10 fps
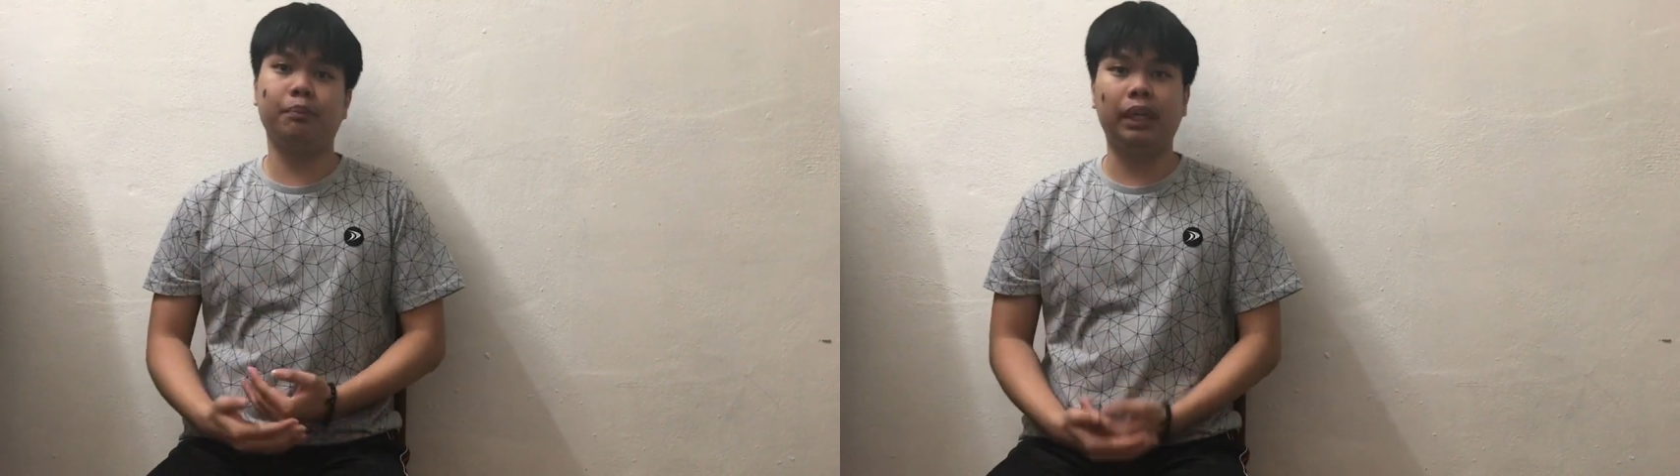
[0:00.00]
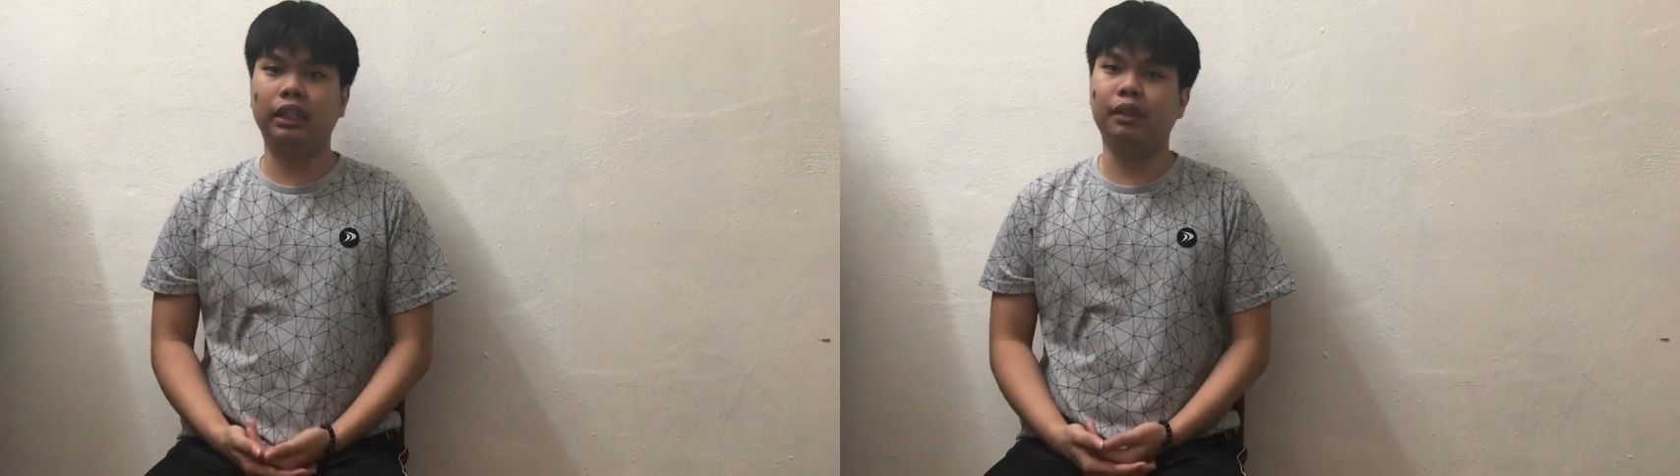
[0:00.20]

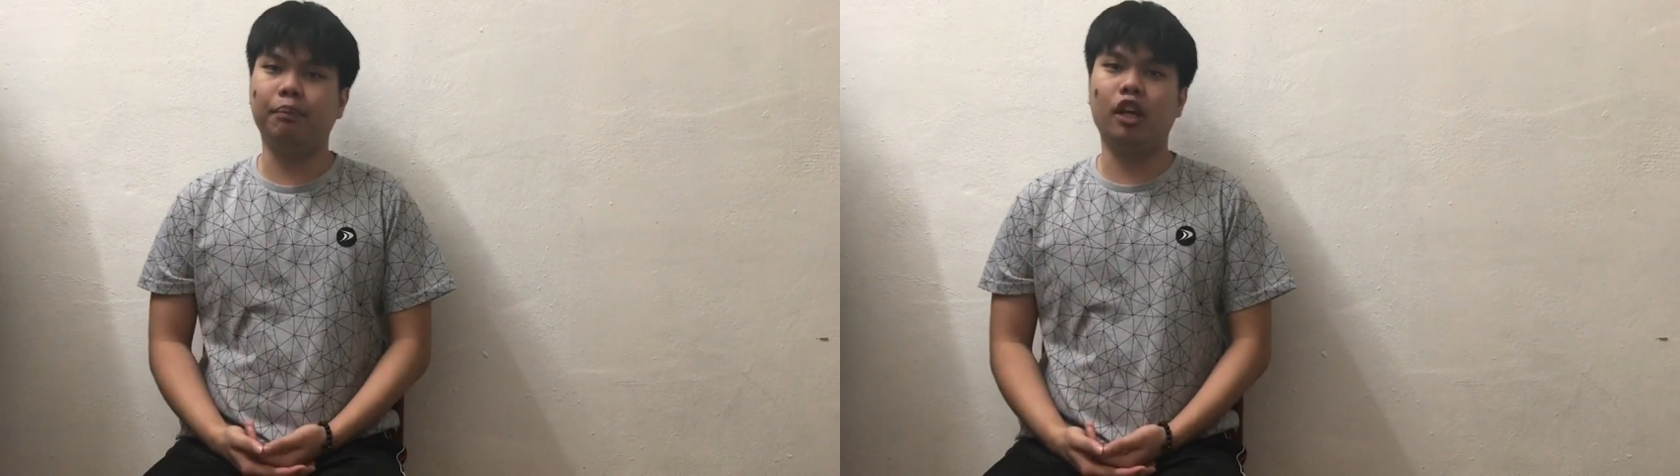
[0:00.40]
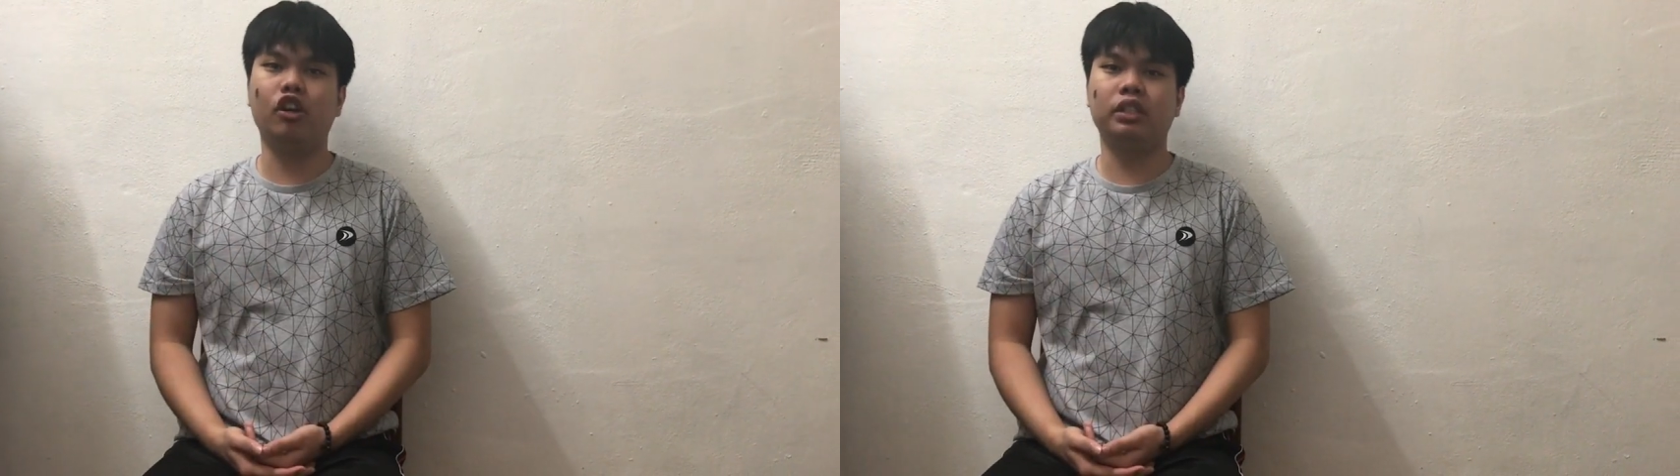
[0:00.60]
method
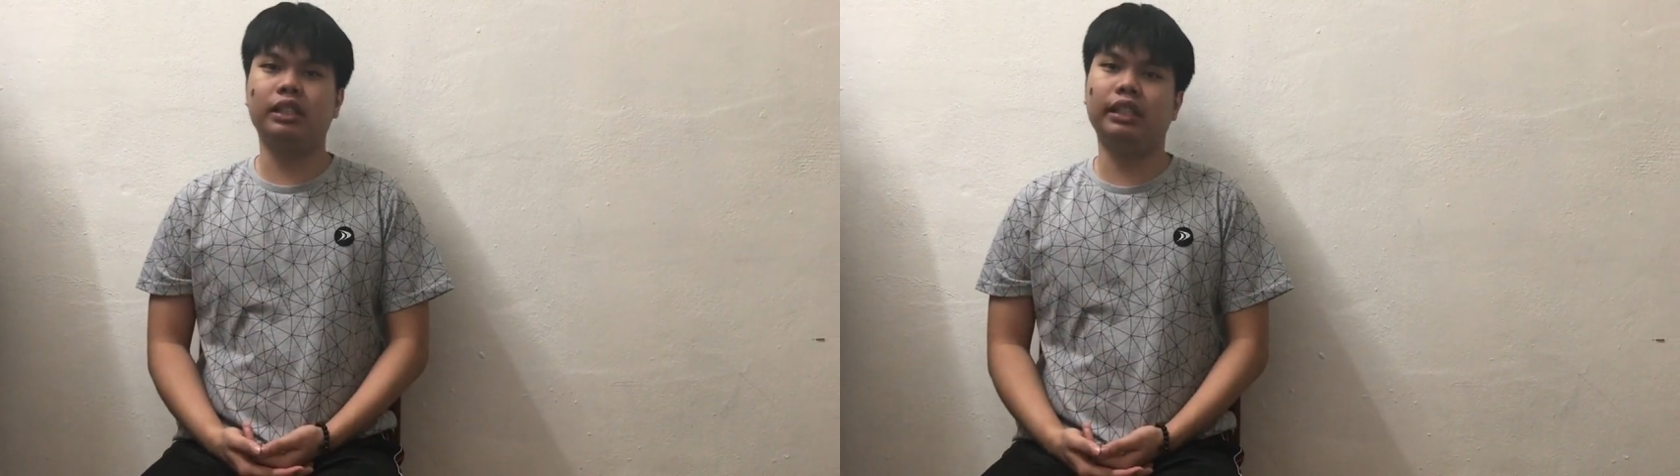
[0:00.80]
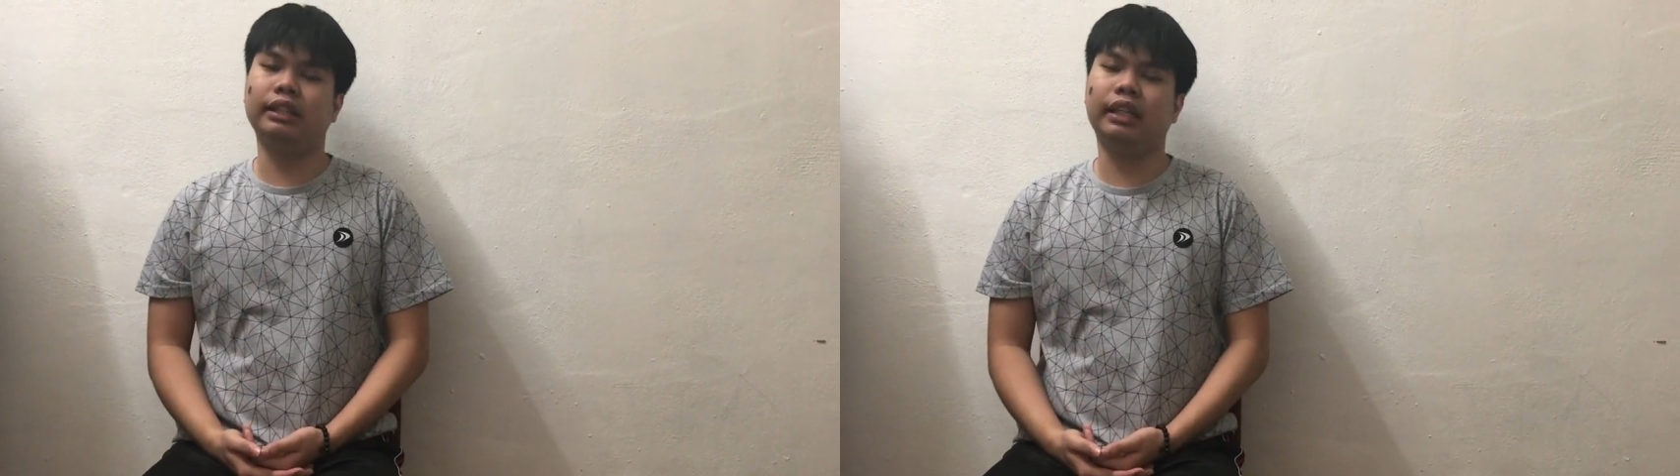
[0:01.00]
because
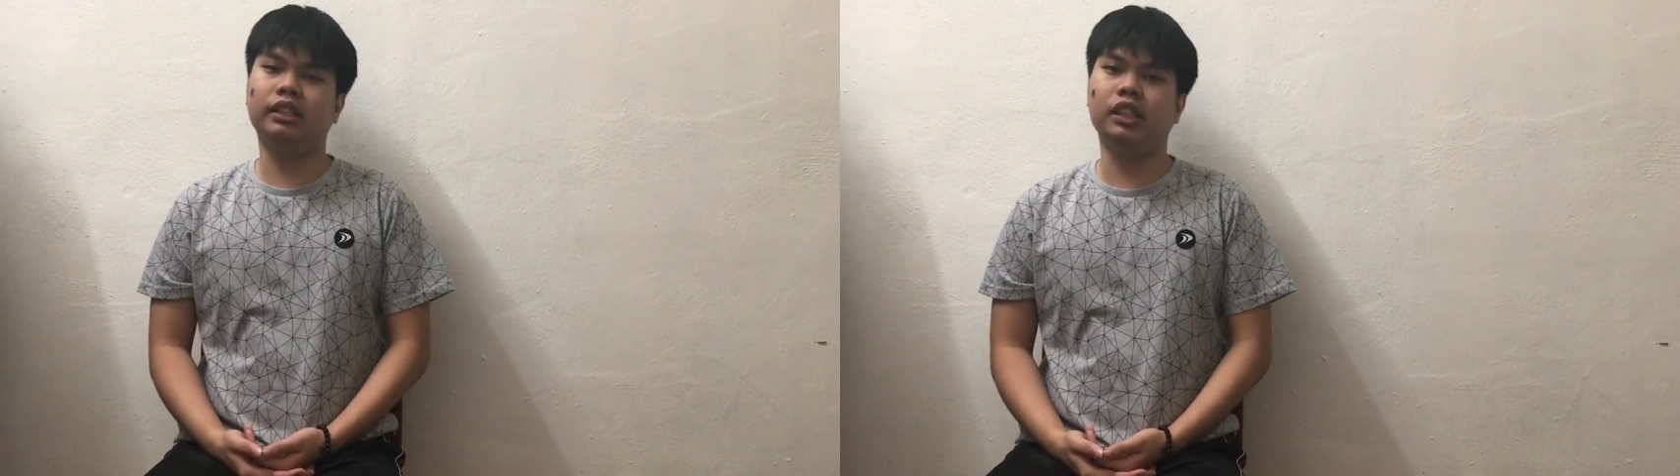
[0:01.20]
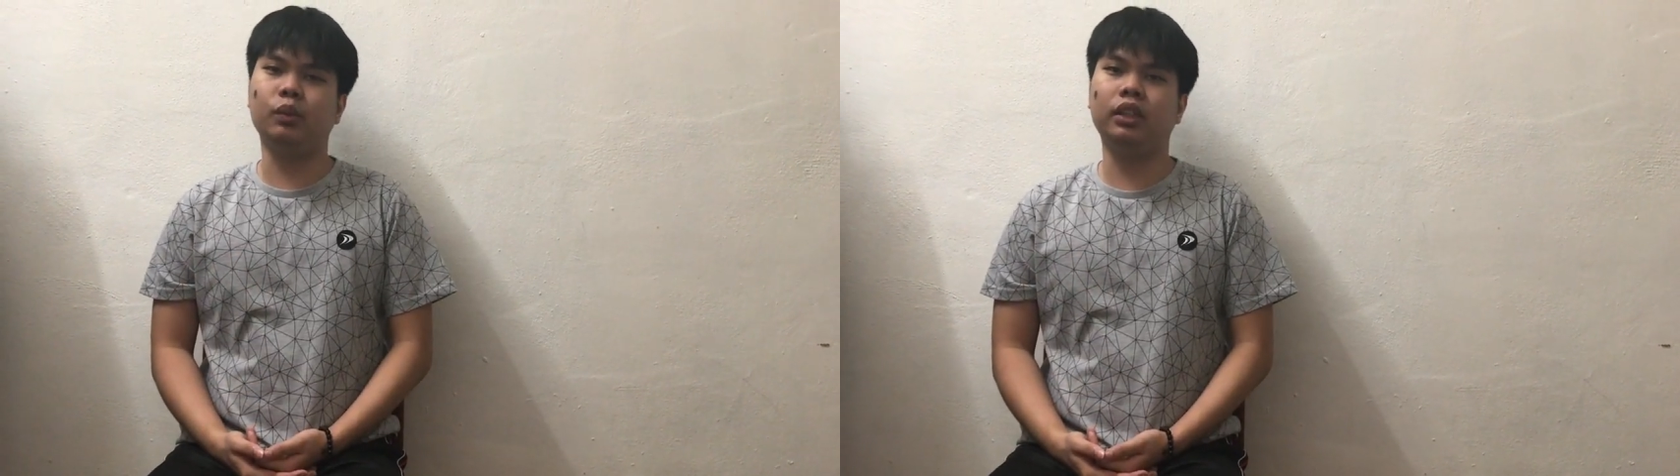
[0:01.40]
it is time
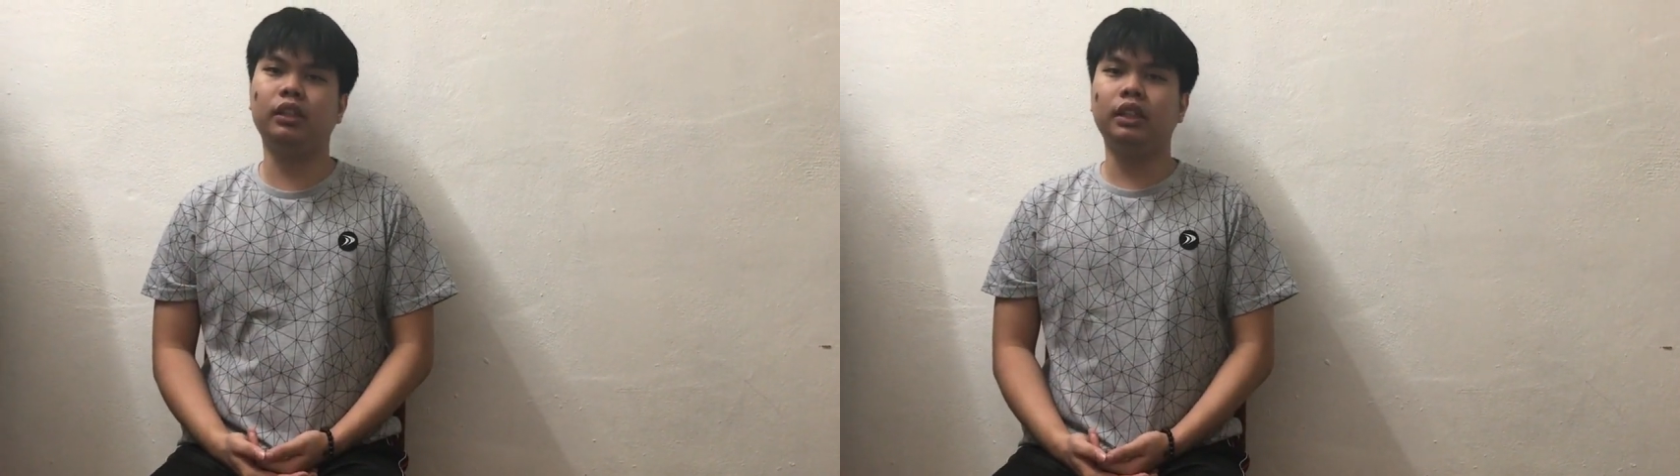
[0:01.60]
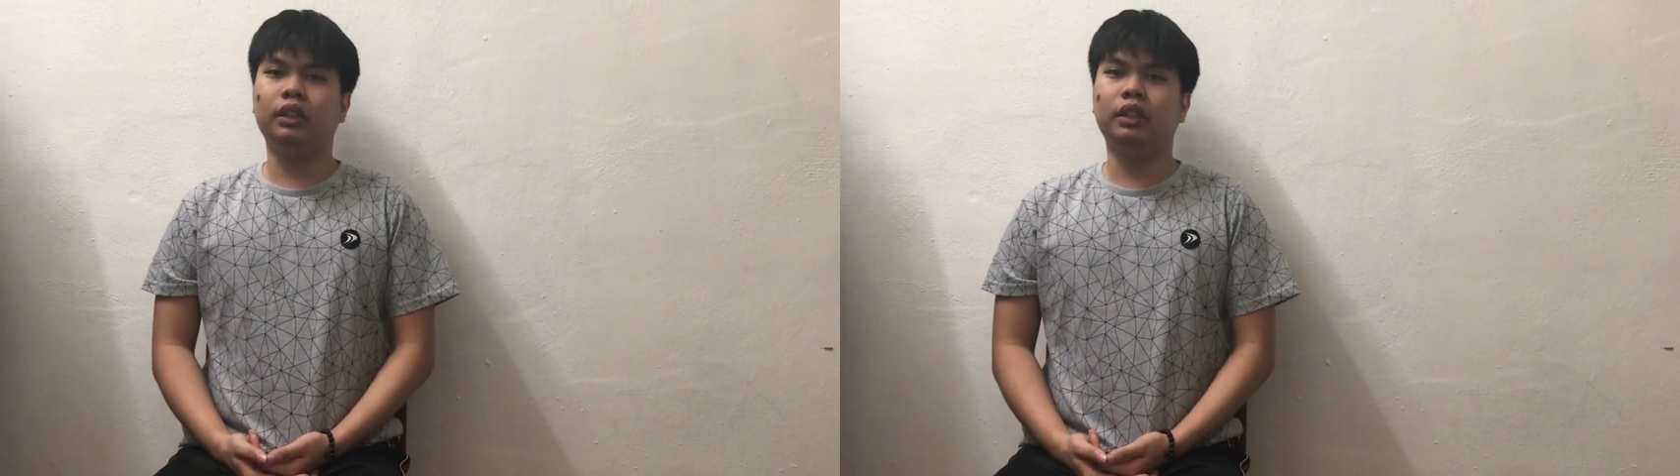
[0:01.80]
saver,